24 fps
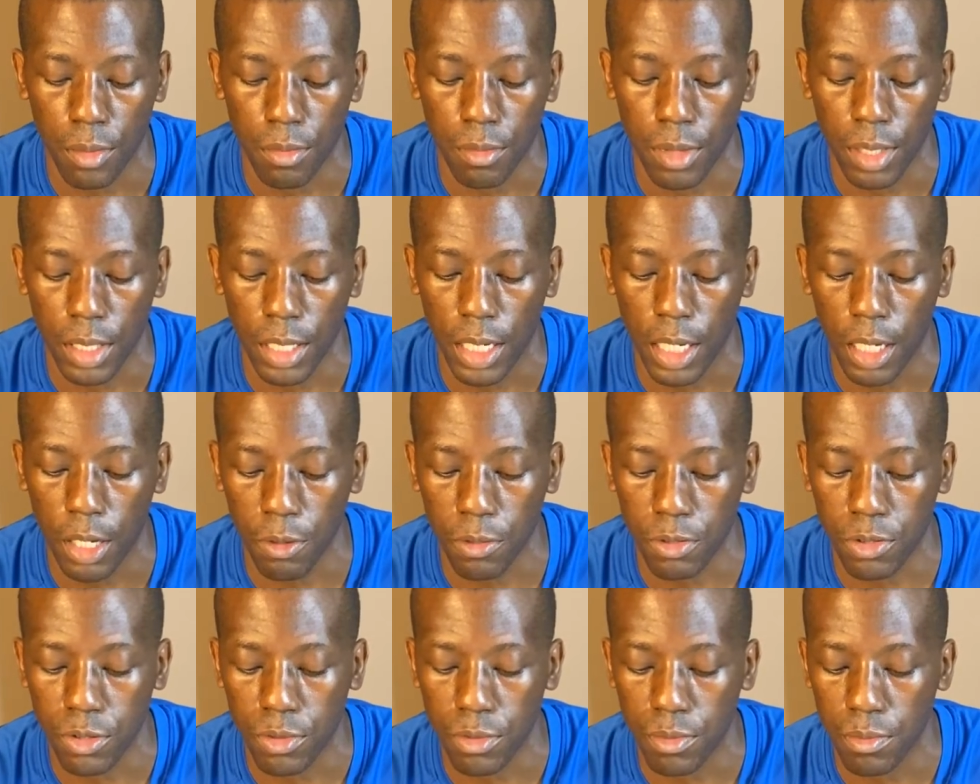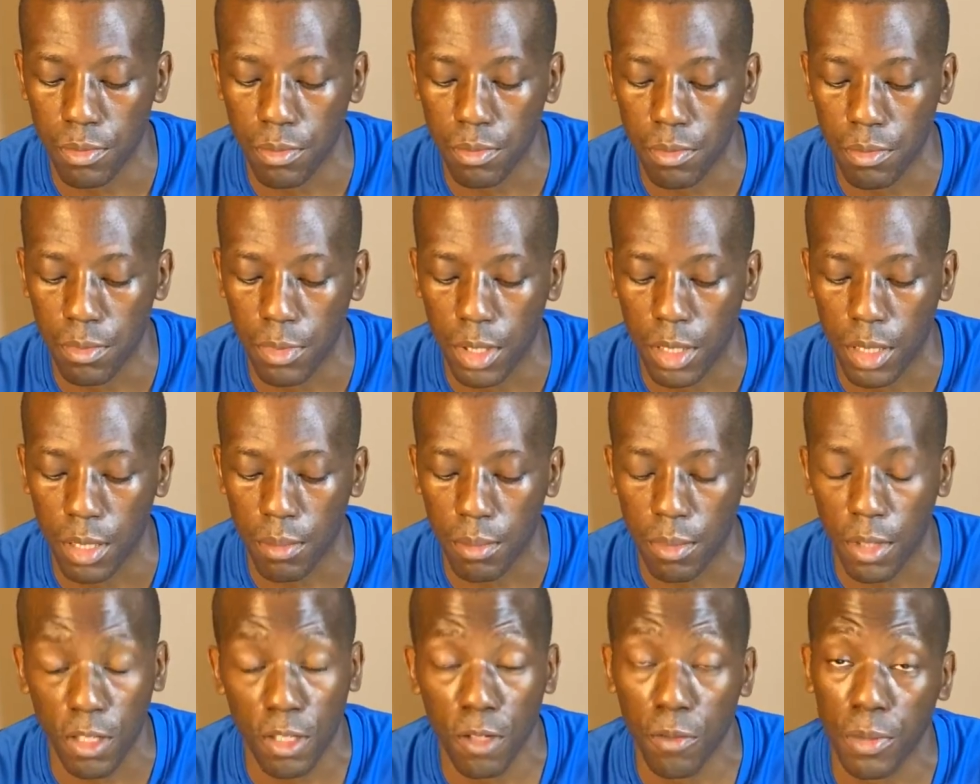it helps
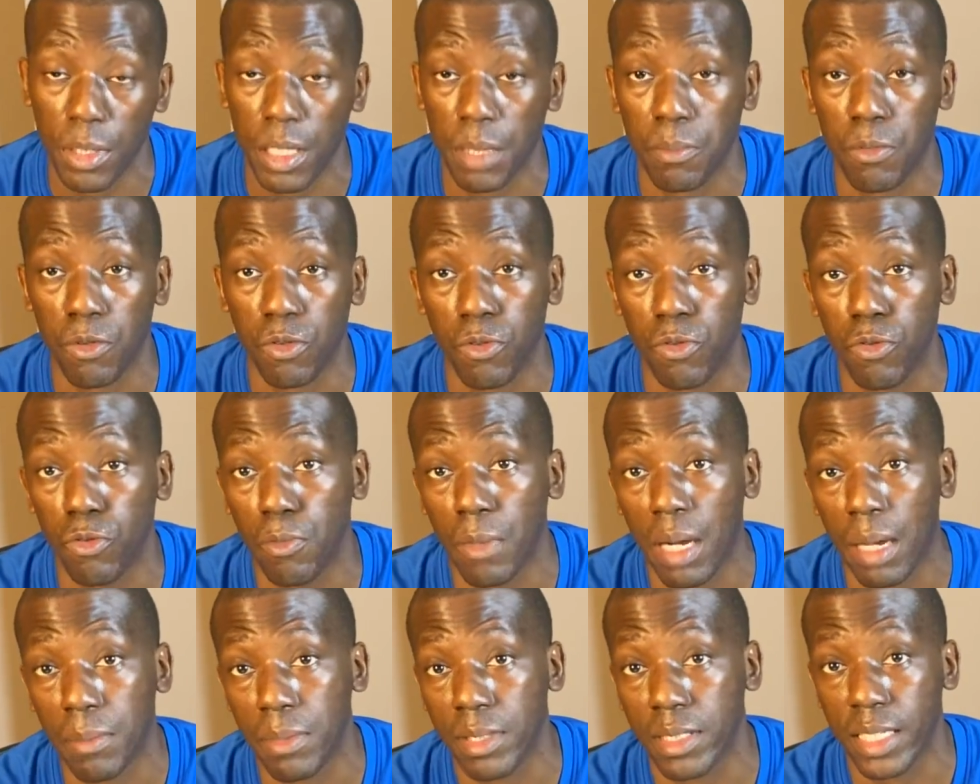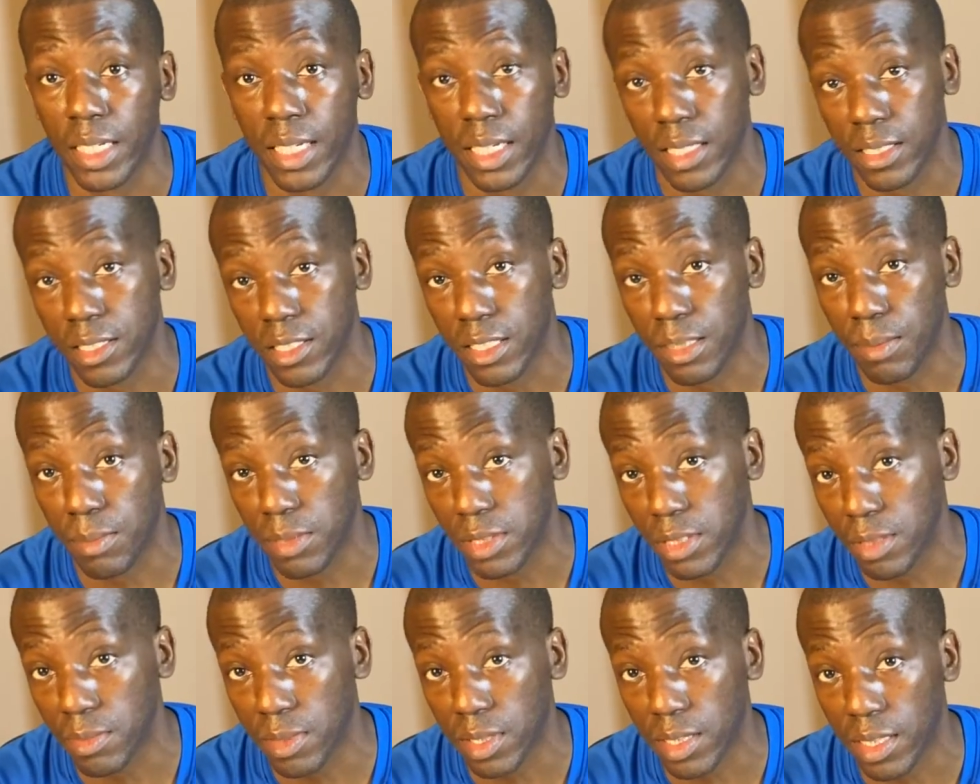other people who might be taking some
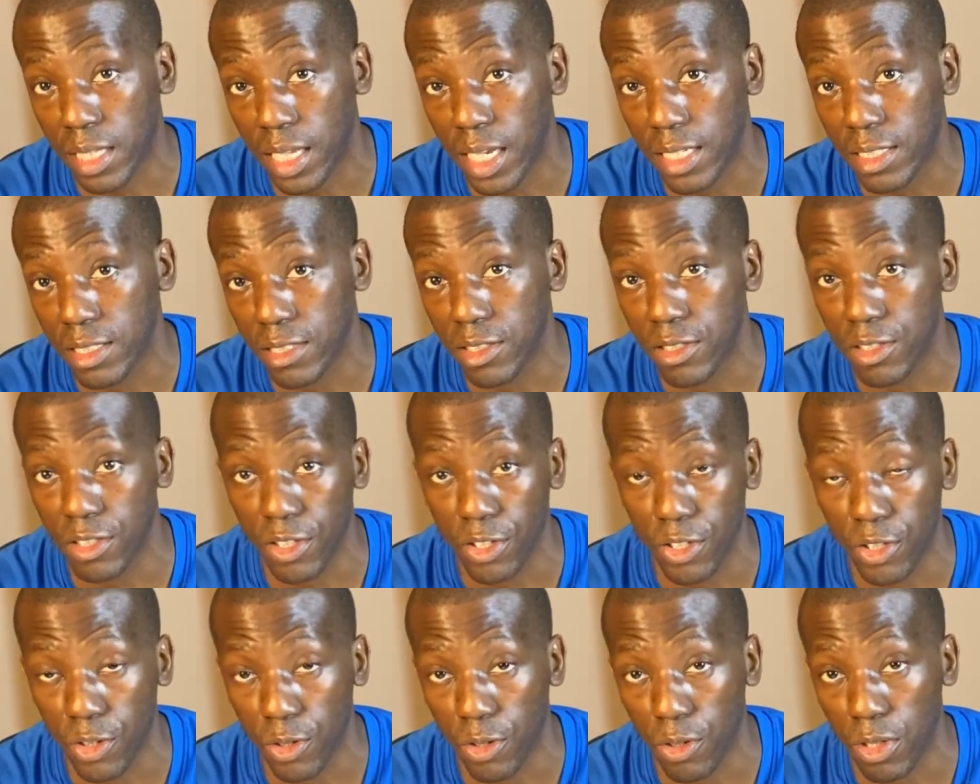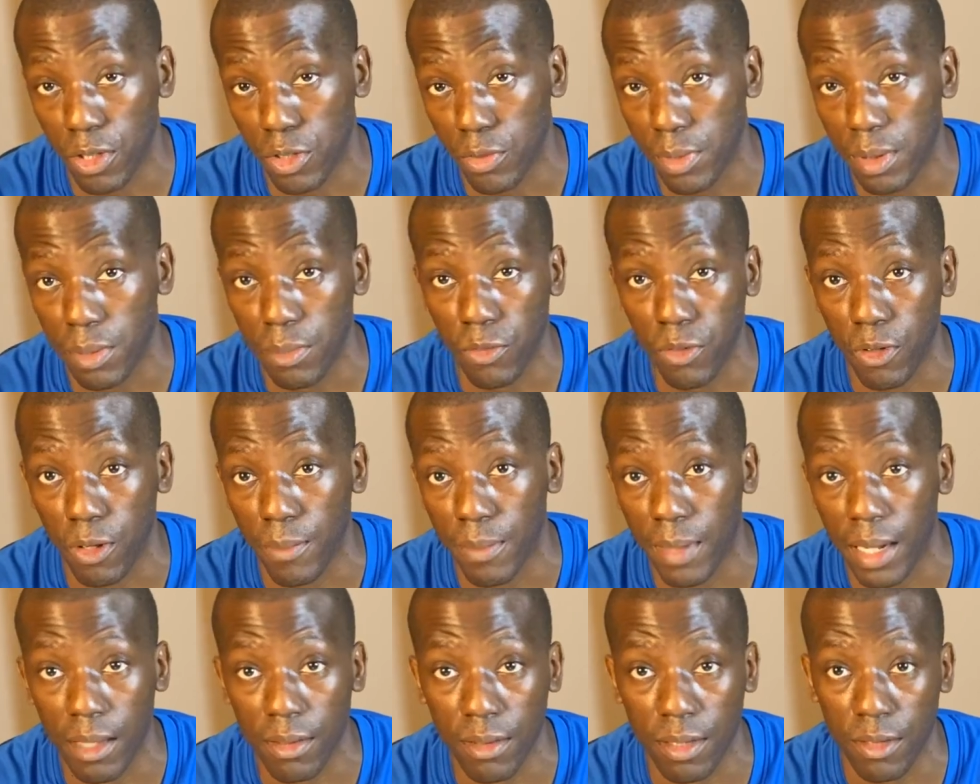similar classes to know a little bit more
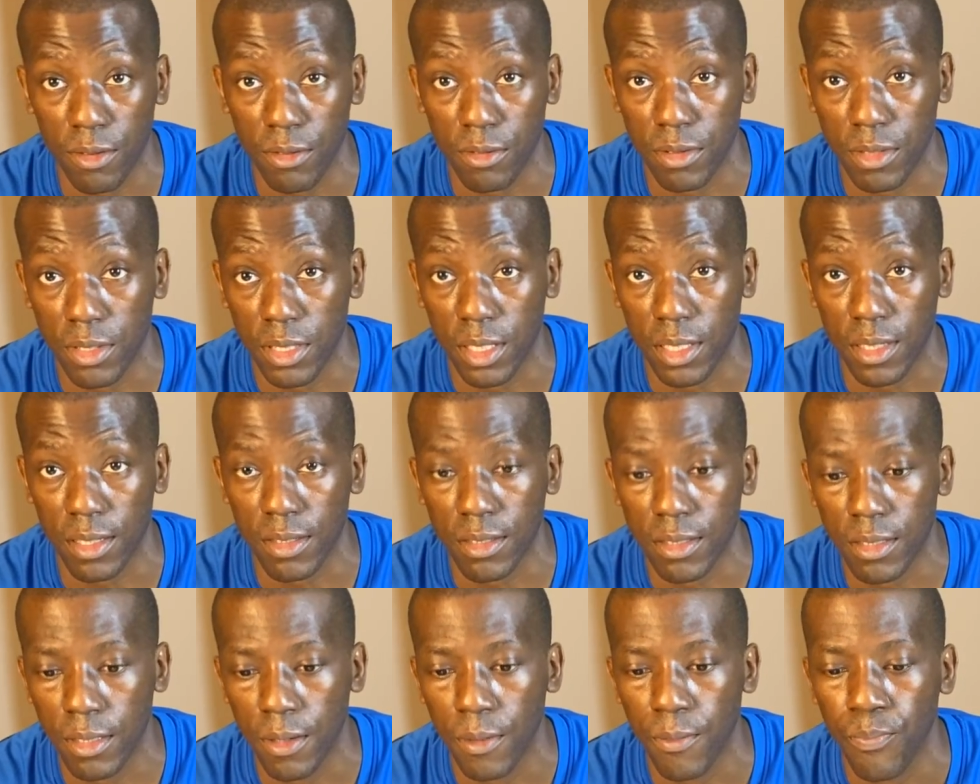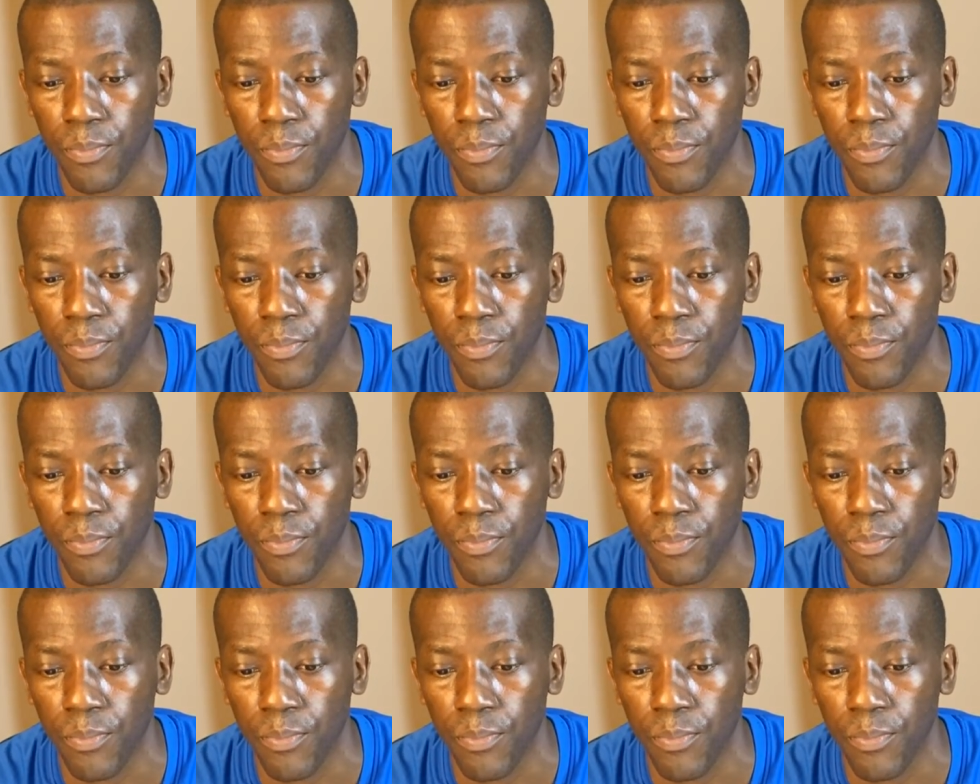about those things.